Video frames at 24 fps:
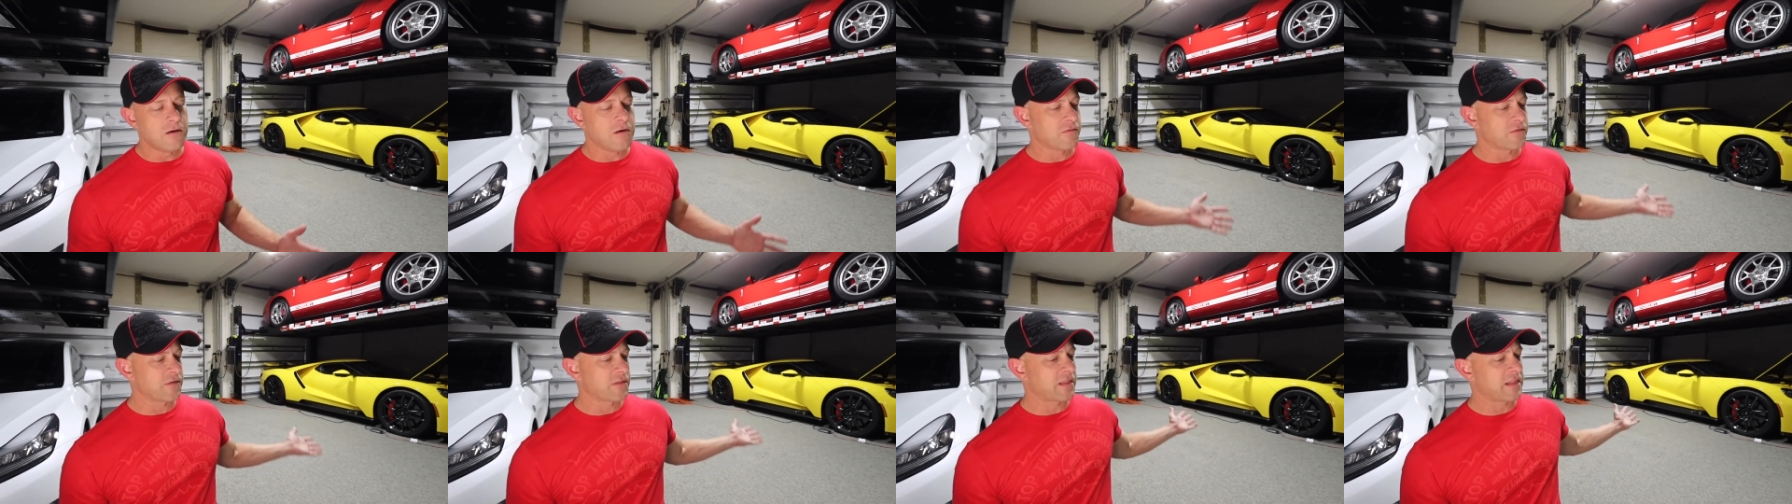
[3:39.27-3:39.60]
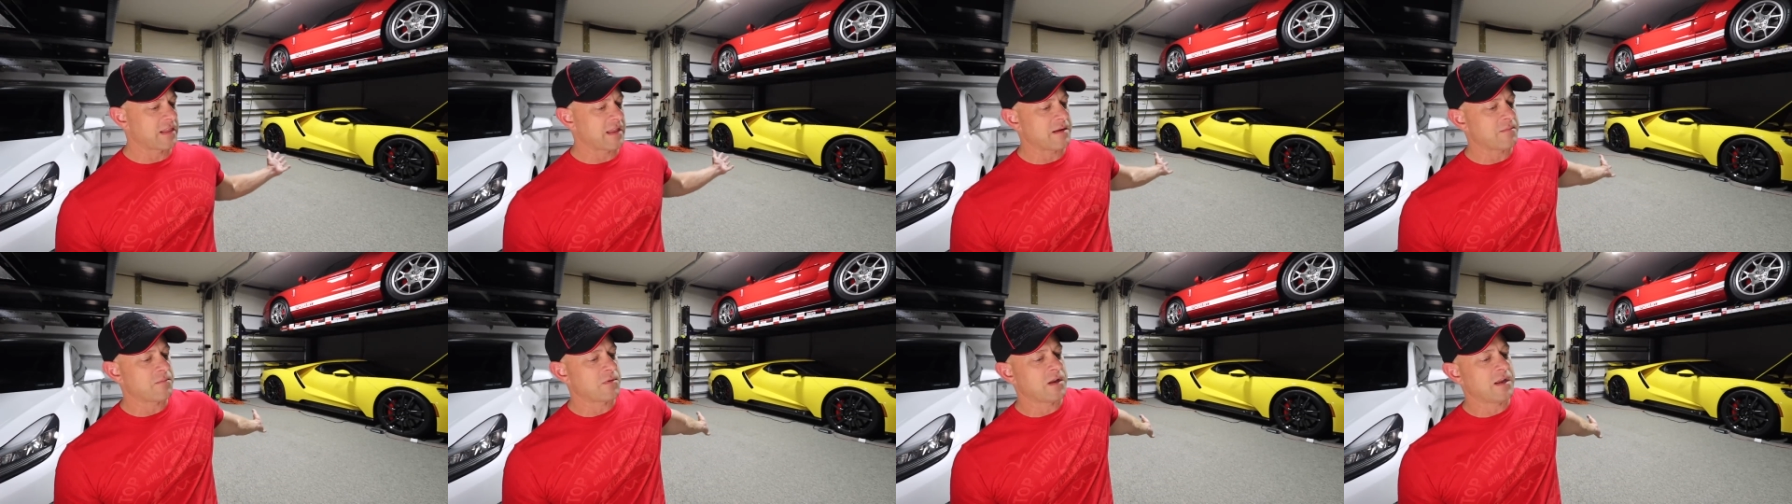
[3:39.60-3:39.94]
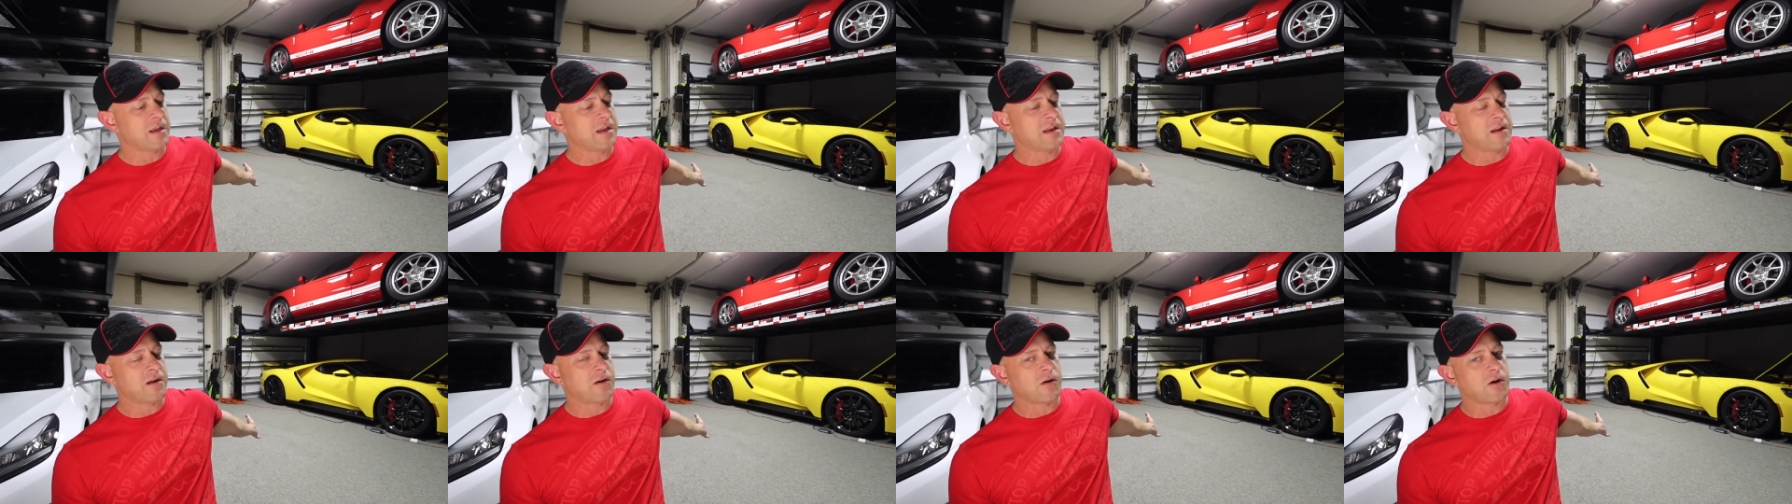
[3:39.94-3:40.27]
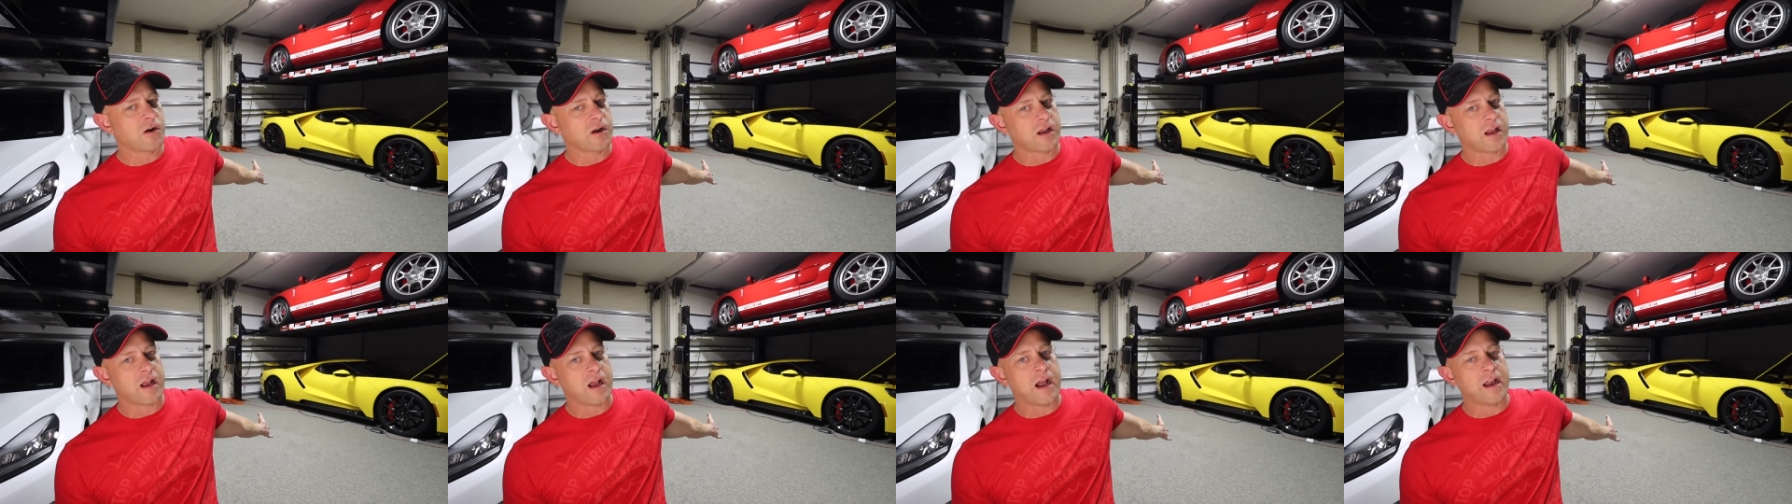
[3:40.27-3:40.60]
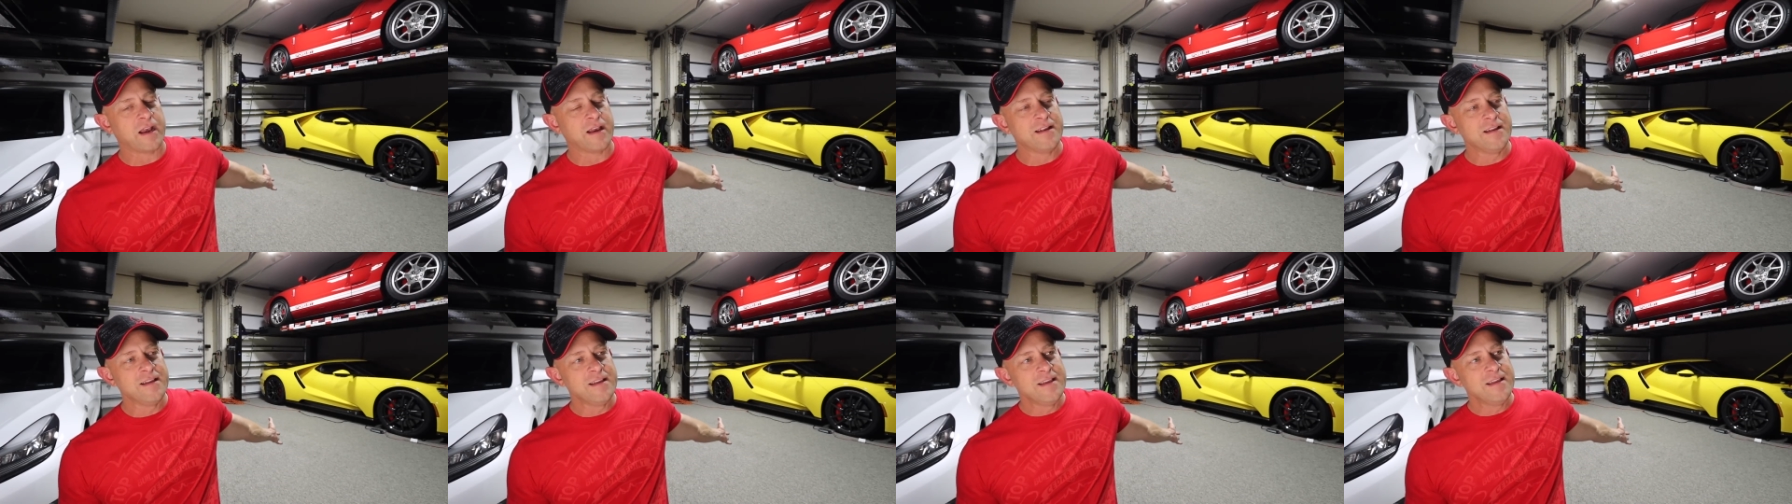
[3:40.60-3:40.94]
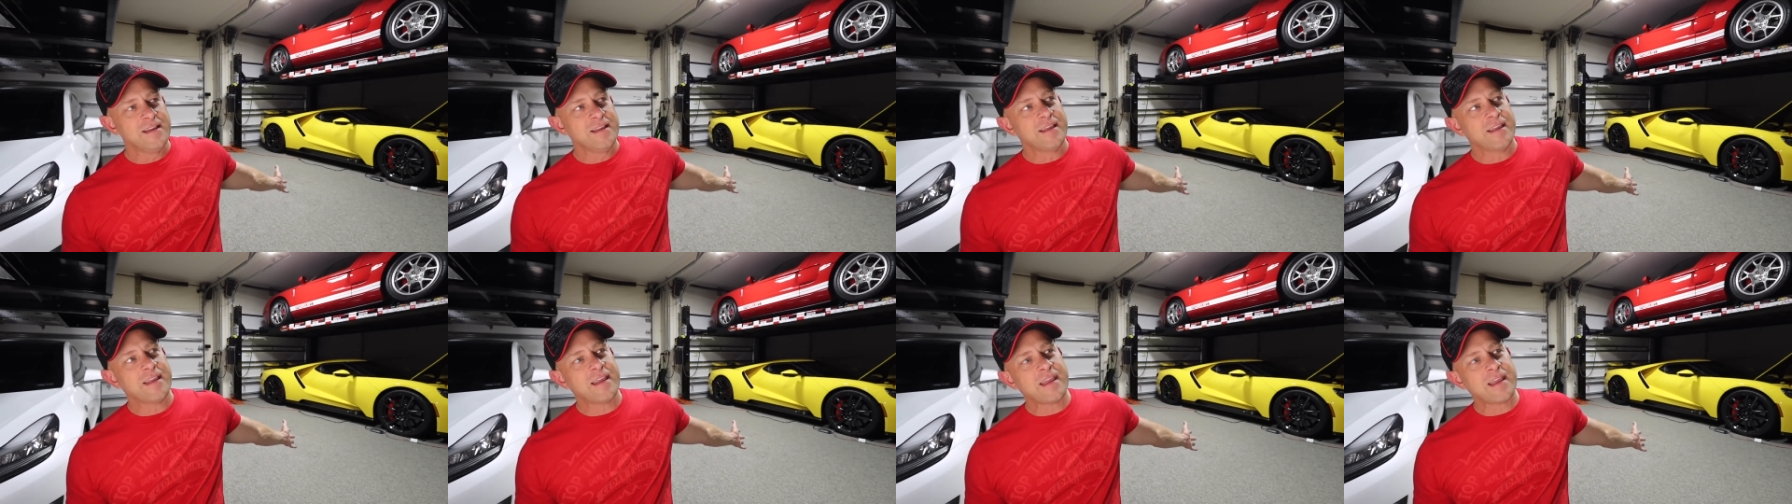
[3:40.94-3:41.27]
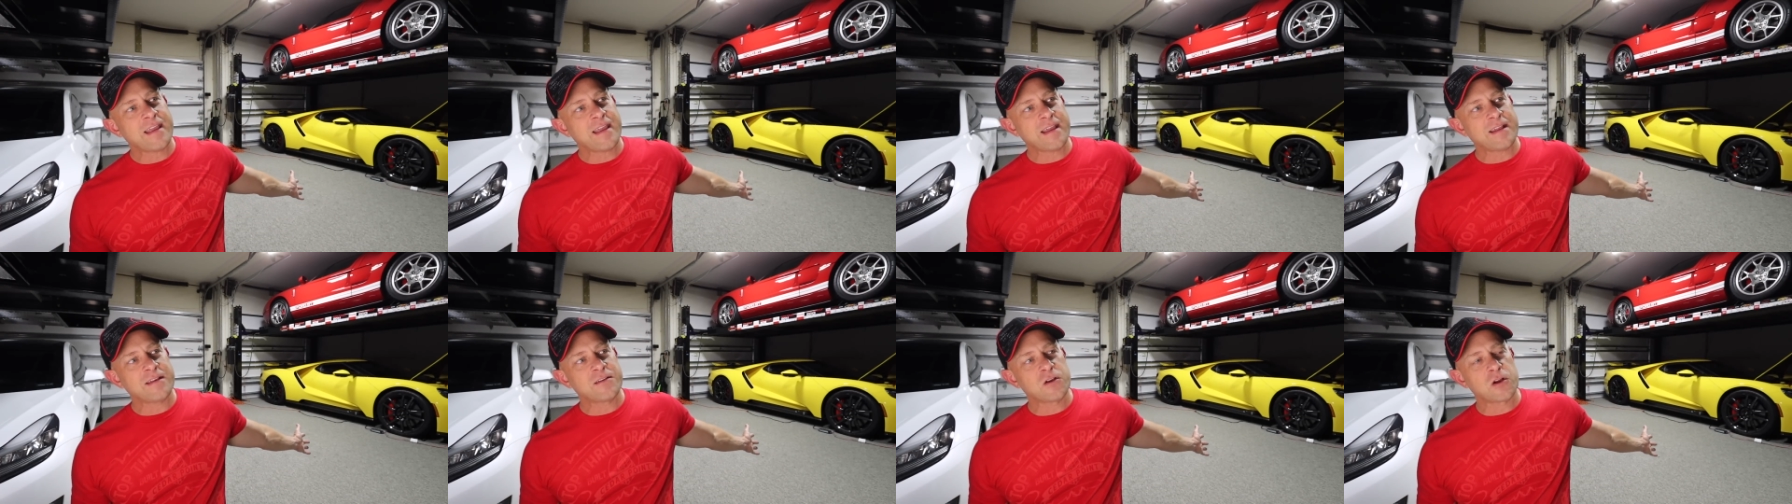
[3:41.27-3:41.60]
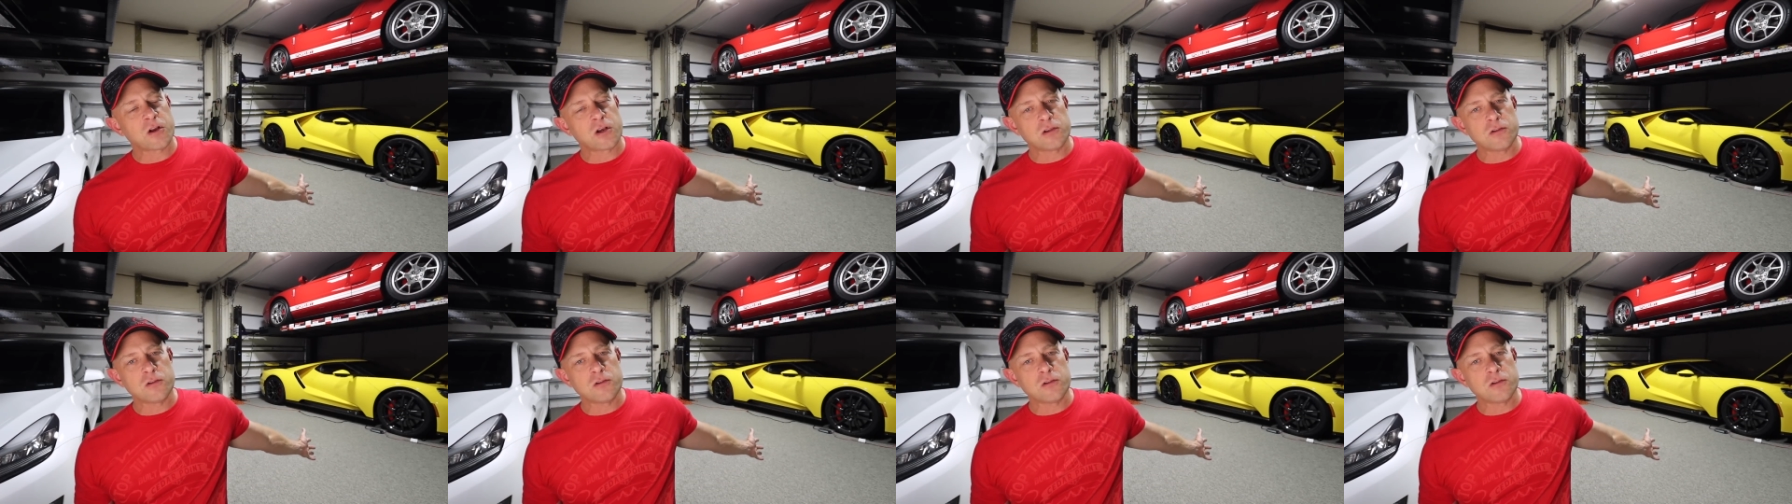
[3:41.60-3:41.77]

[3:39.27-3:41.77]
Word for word: over the Lamborghini Huracan, and you're